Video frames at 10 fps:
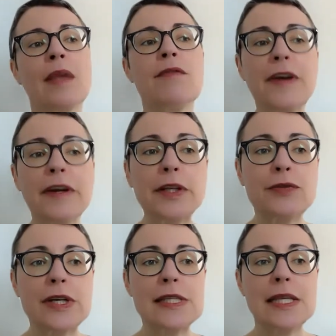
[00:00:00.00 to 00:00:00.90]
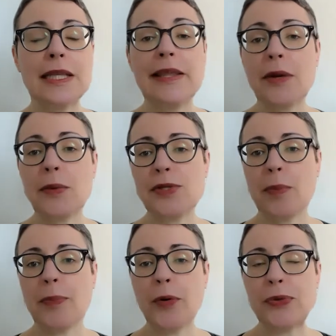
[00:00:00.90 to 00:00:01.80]
Fairly recently, there was a
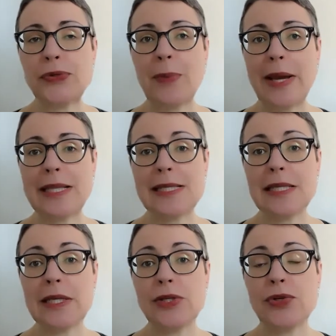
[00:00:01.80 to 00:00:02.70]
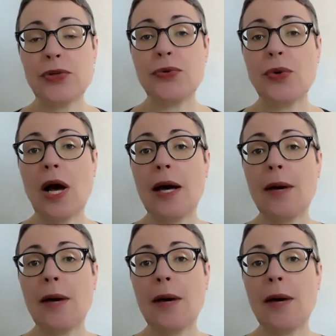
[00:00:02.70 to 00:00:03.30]
proposal by the city to